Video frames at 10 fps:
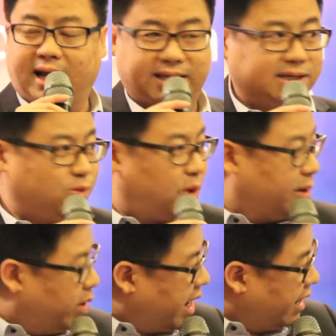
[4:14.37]
And that's
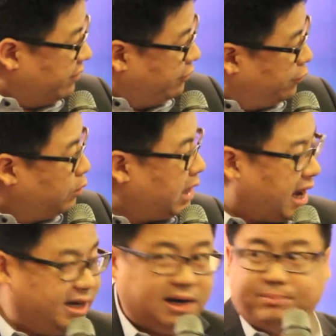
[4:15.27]
why we have a full
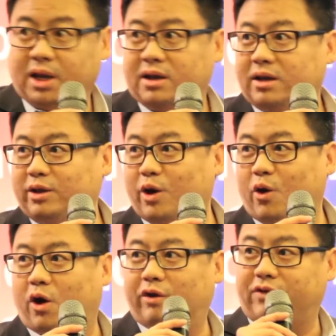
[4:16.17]
lineup,
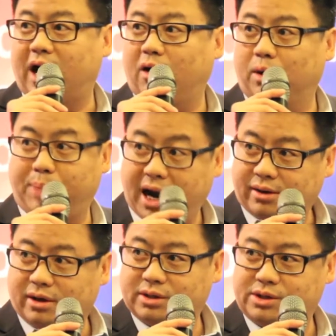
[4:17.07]
of our
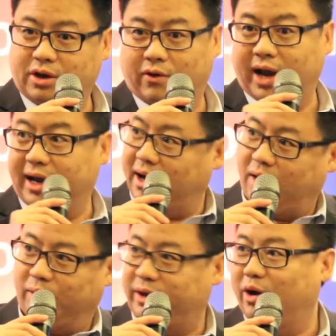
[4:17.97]
partners, and
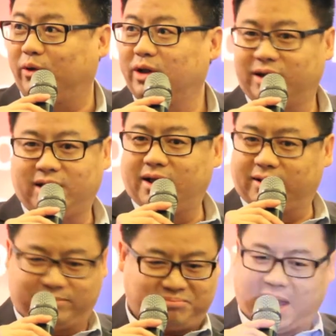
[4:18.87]
our,
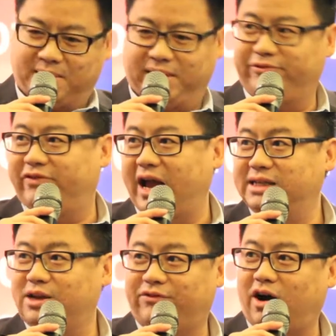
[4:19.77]

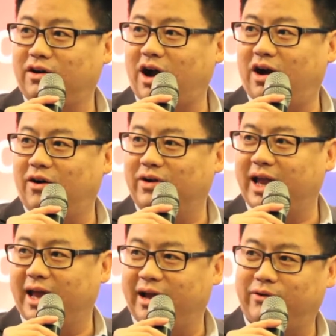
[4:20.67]
fans of Hong Kong,
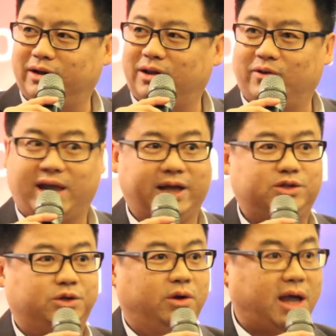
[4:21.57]
okay, Aaron, okay,
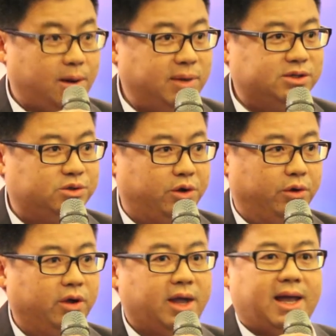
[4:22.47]
to help us
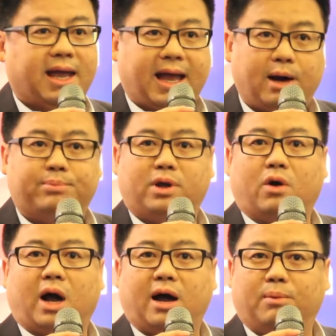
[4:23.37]
to help,
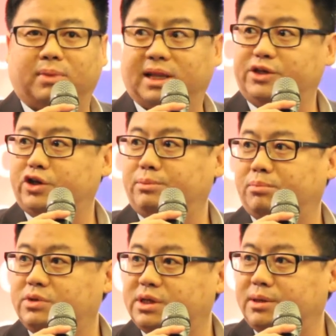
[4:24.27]
our
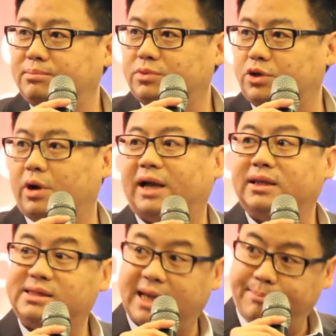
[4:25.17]
Malaysian Muslim to
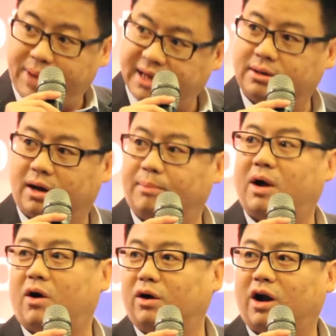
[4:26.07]
understand better
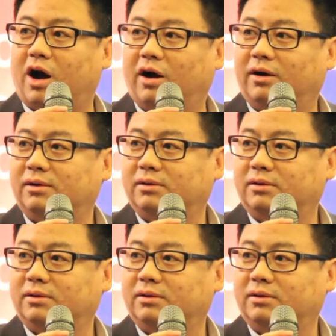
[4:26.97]
about Hong Kong.